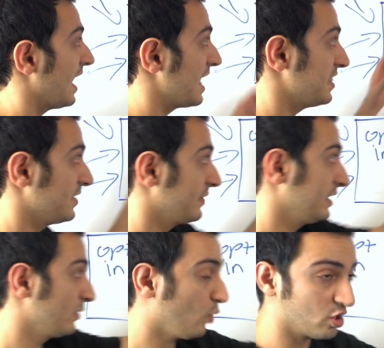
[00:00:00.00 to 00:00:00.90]
and then when
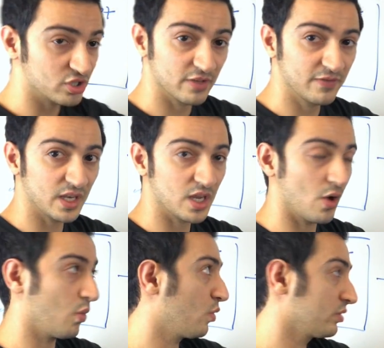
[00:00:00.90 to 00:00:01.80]
they watch the
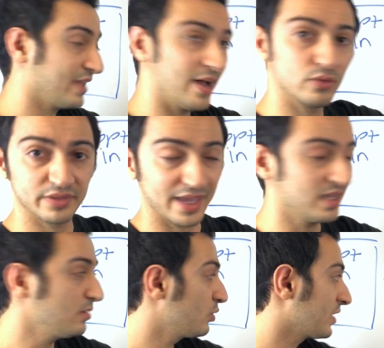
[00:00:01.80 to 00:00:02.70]
video or download that
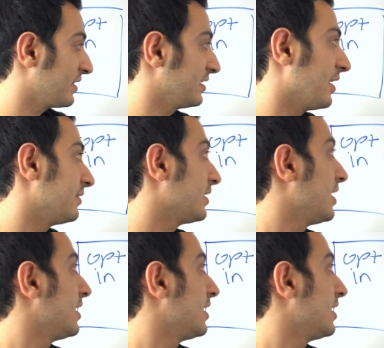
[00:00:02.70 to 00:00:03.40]
ebook at the end,